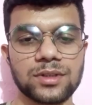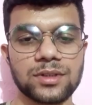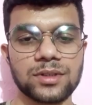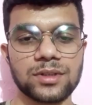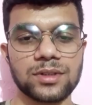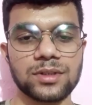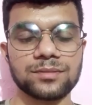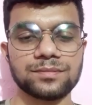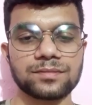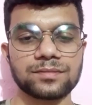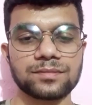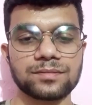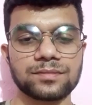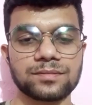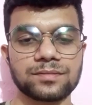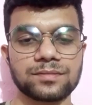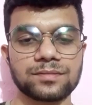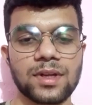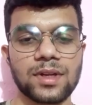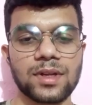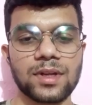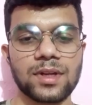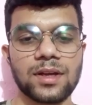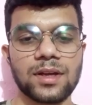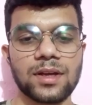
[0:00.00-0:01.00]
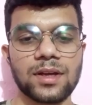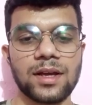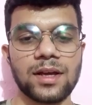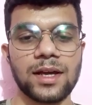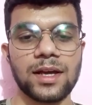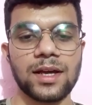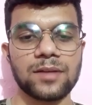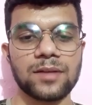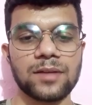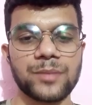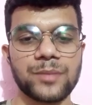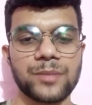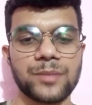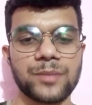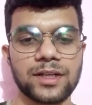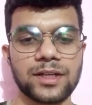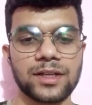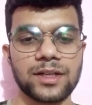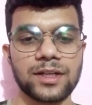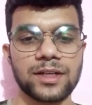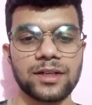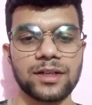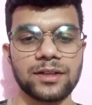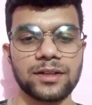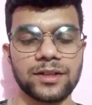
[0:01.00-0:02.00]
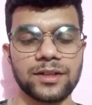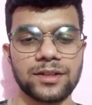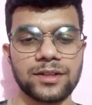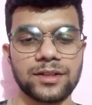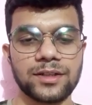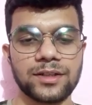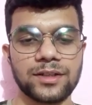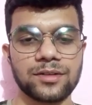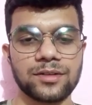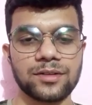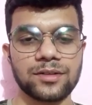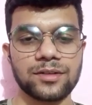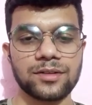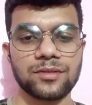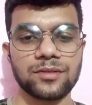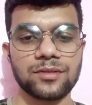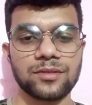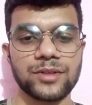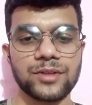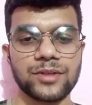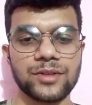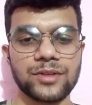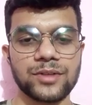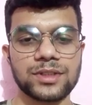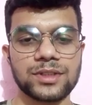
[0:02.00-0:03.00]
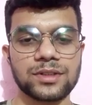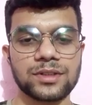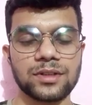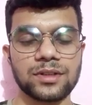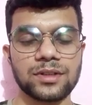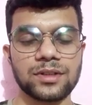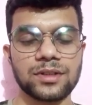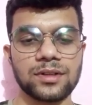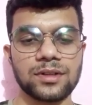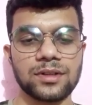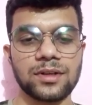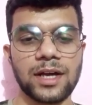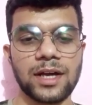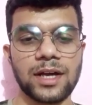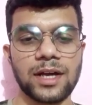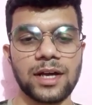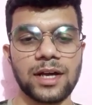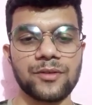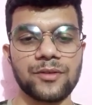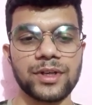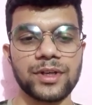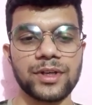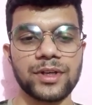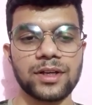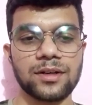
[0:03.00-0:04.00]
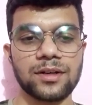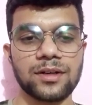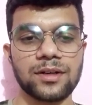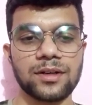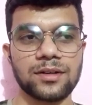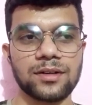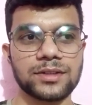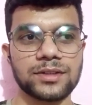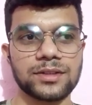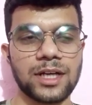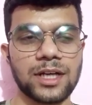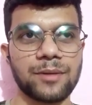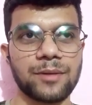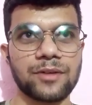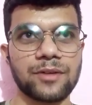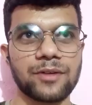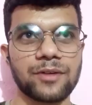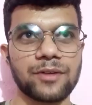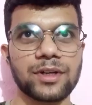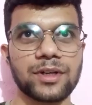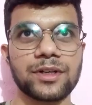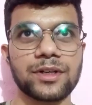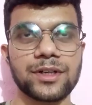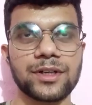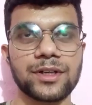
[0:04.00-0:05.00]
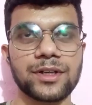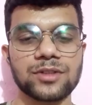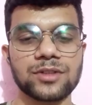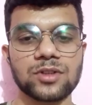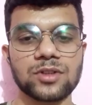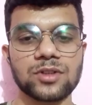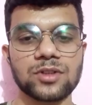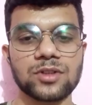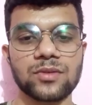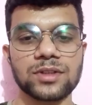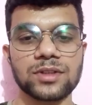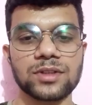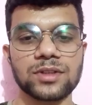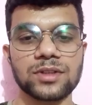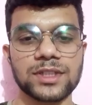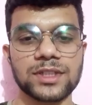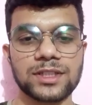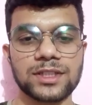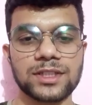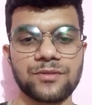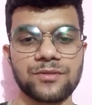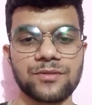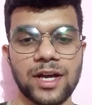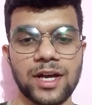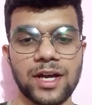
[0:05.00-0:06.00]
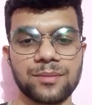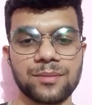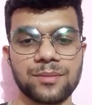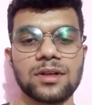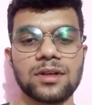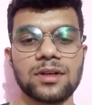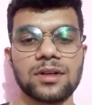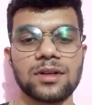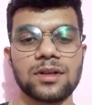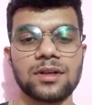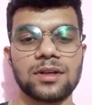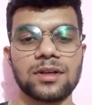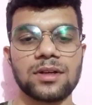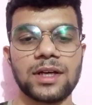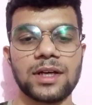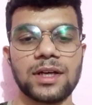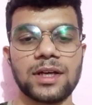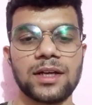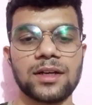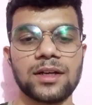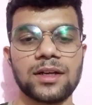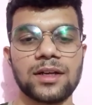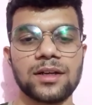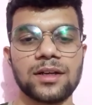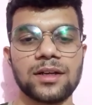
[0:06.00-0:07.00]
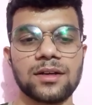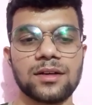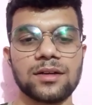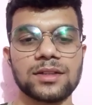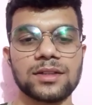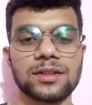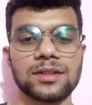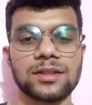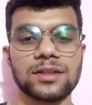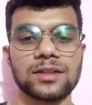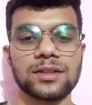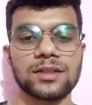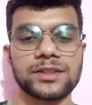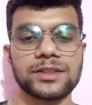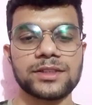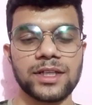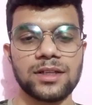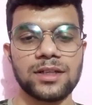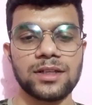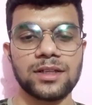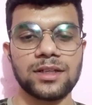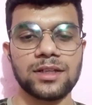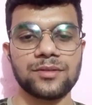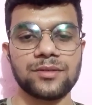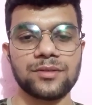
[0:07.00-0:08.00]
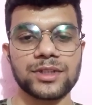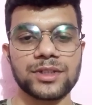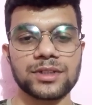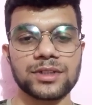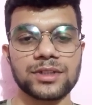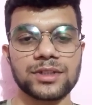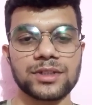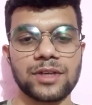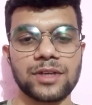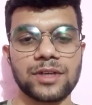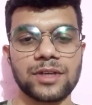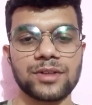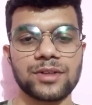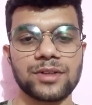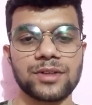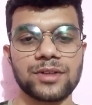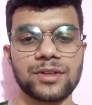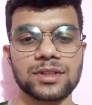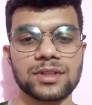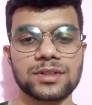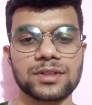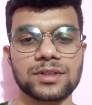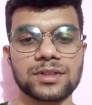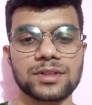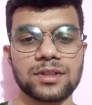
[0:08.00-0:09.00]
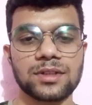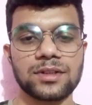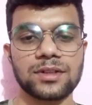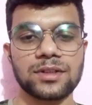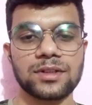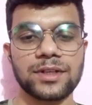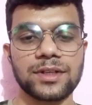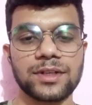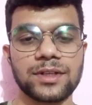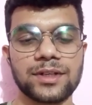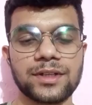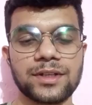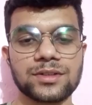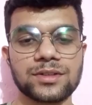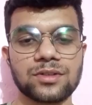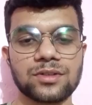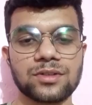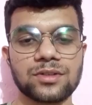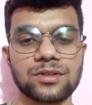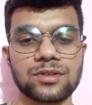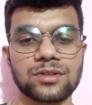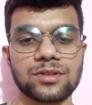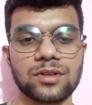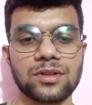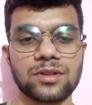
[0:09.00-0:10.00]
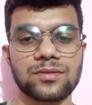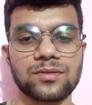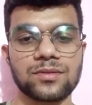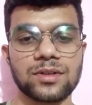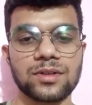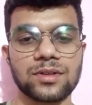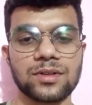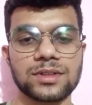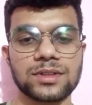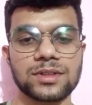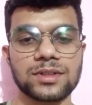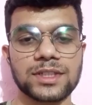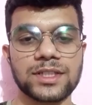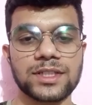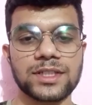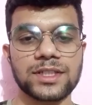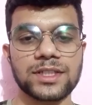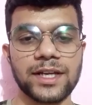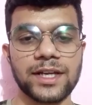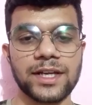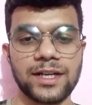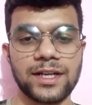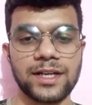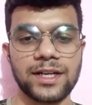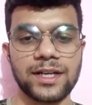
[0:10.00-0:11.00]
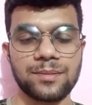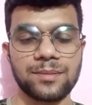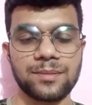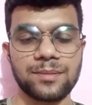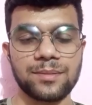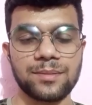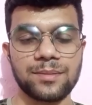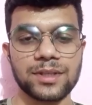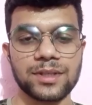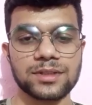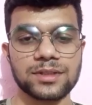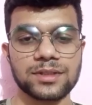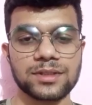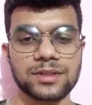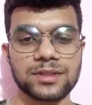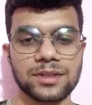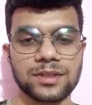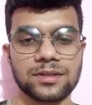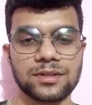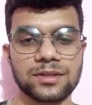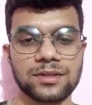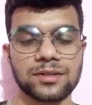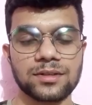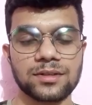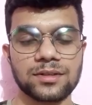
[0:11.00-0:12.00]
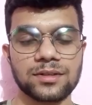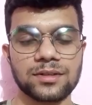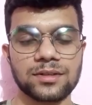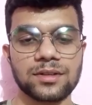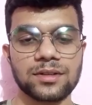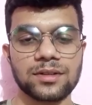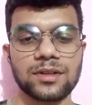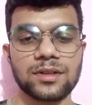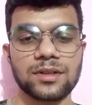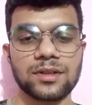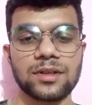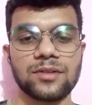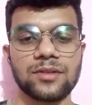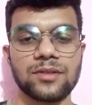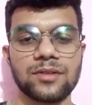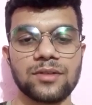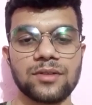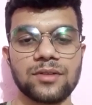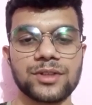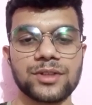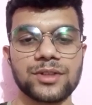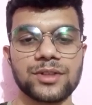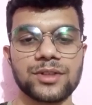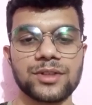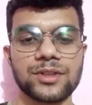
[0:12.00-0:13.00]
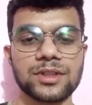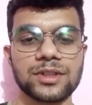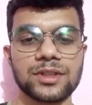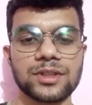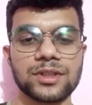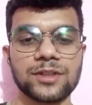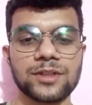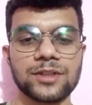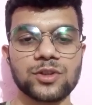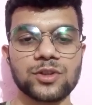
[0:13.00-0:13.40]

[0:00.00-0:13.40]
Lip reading: of 65%, and jelly, which is having TDS of 68%, which is also prepared by the same method, but the basic difference is TSS in it. And